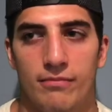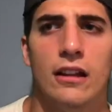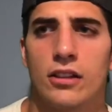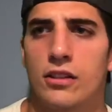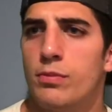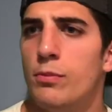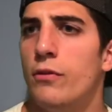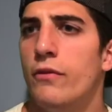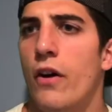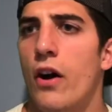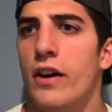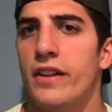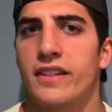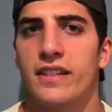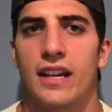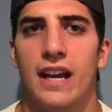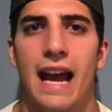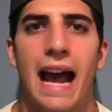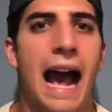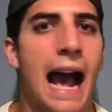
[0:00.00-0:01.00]
Now let's move on
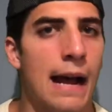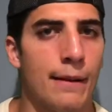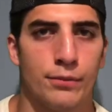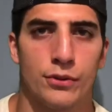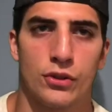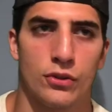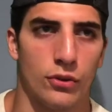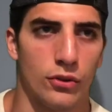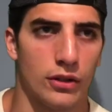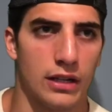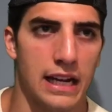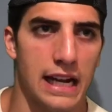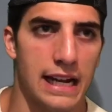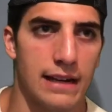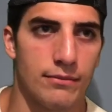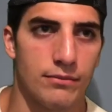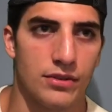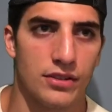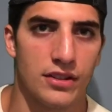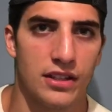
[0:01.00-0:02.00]
to App Store
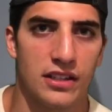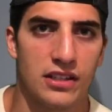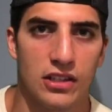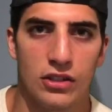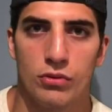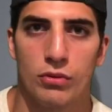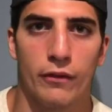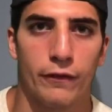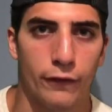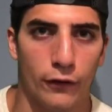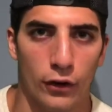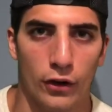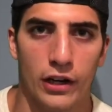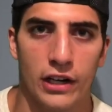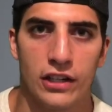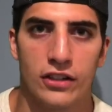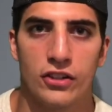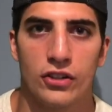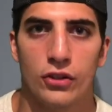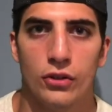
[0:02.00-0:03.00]
games. This is
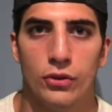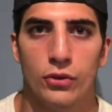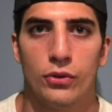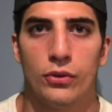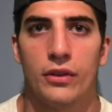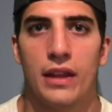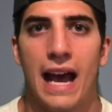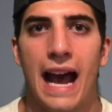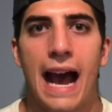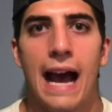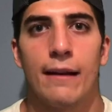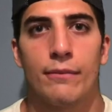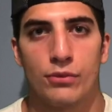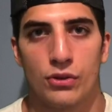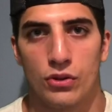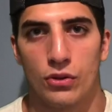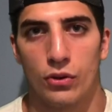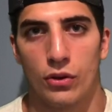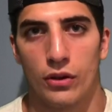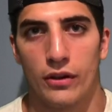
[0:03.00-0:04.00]
referring to the App
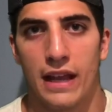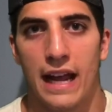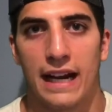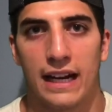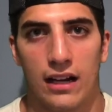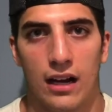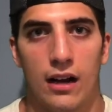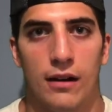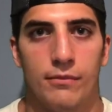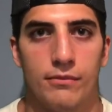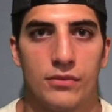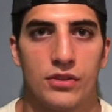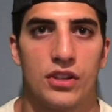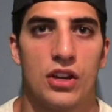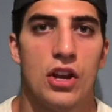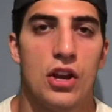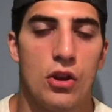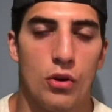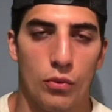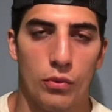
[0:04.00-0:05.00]
Store that comes
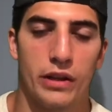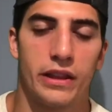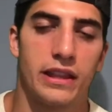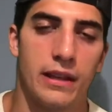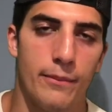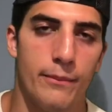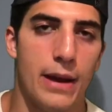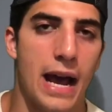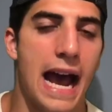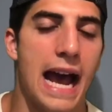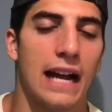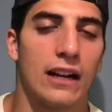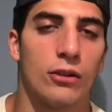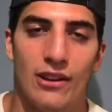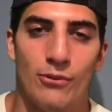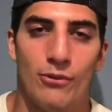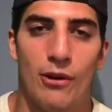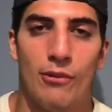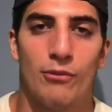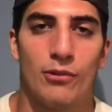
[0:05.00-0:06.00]
with the Mac. And
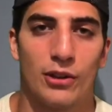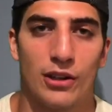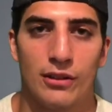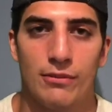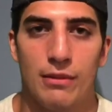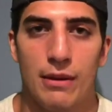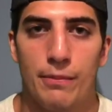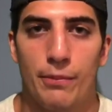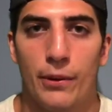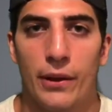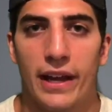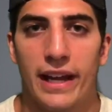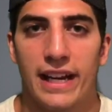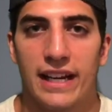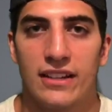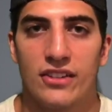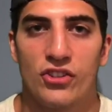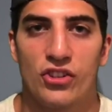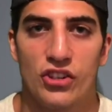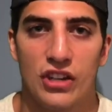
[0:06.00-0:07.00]
the one we're gonna be playing
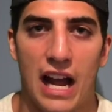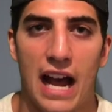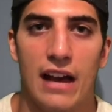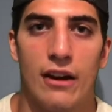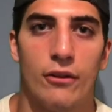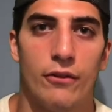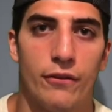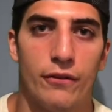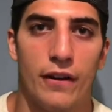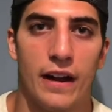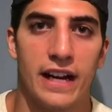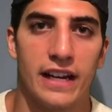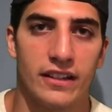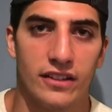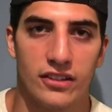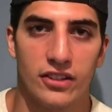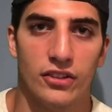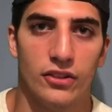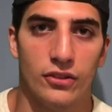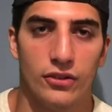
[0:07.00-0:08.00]
is Shadow Fight
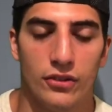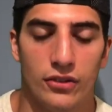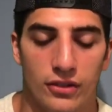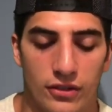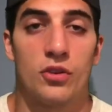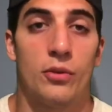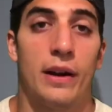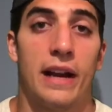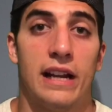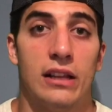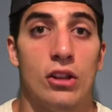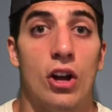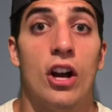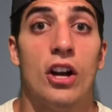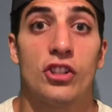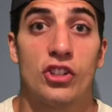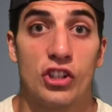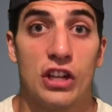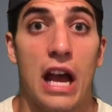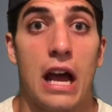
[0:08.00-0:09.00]
2. So when I
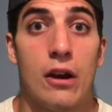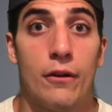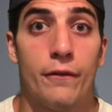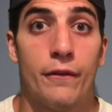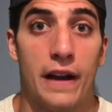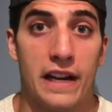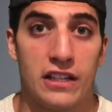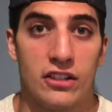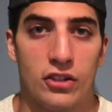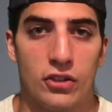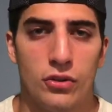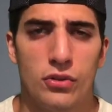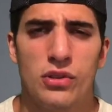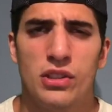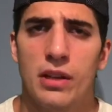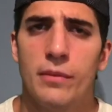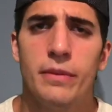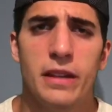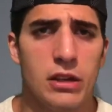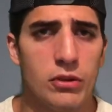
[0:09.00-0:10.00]
launched Shadow Fight 2,
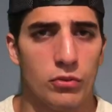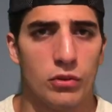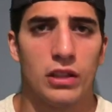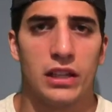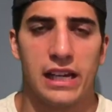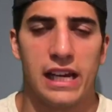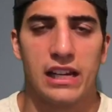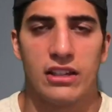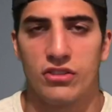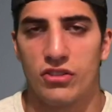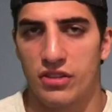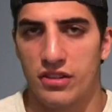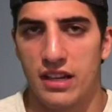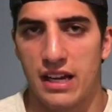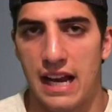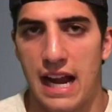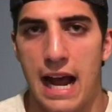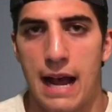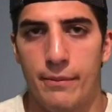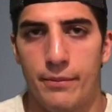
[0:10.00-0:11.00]
something really
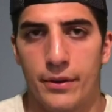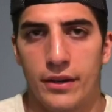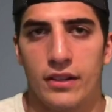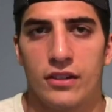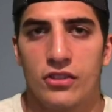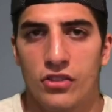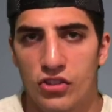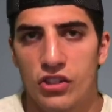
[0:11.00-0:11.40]
interesting happened.